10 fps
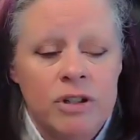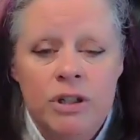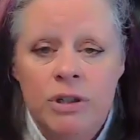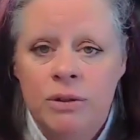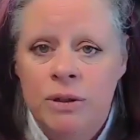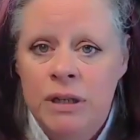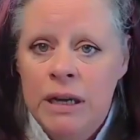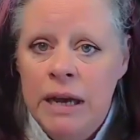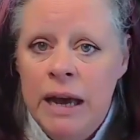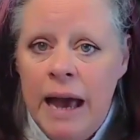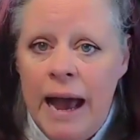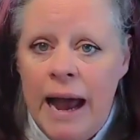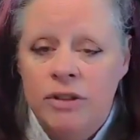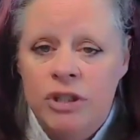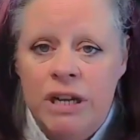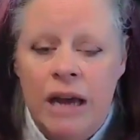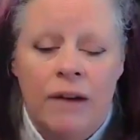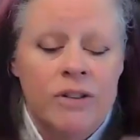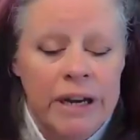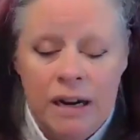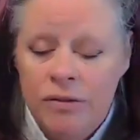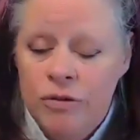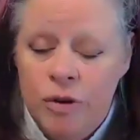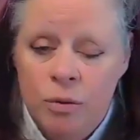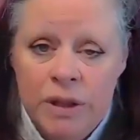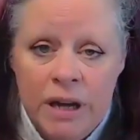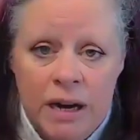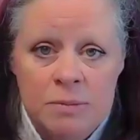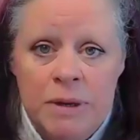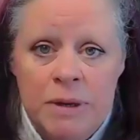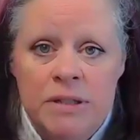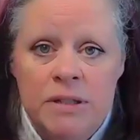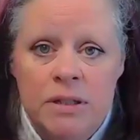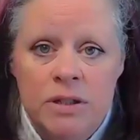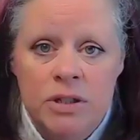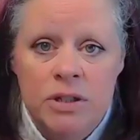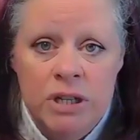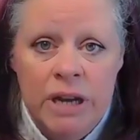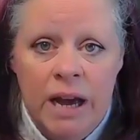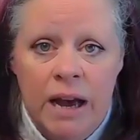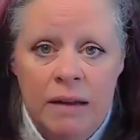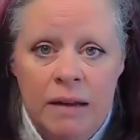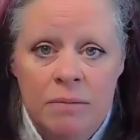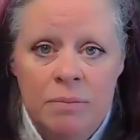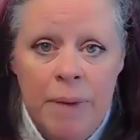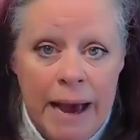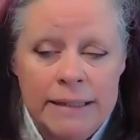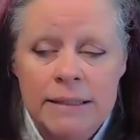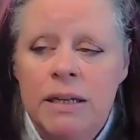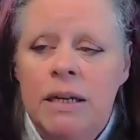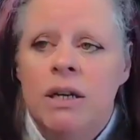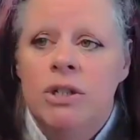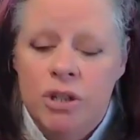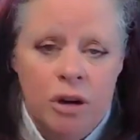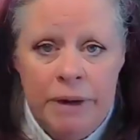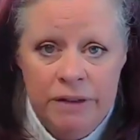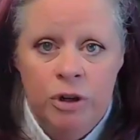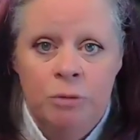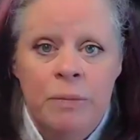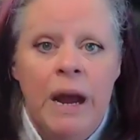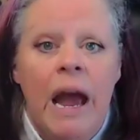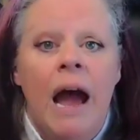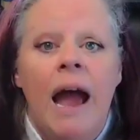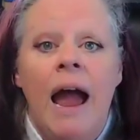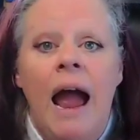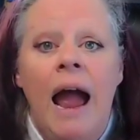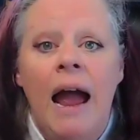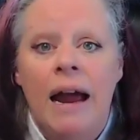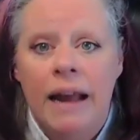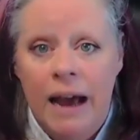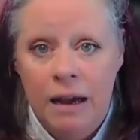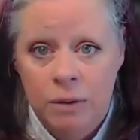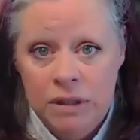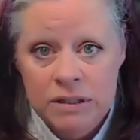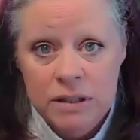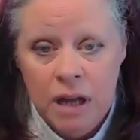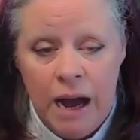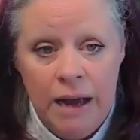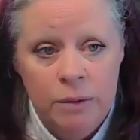Middle of the afternoon, after I get off the phone with hospice and she had passed, she showed up in my living room. And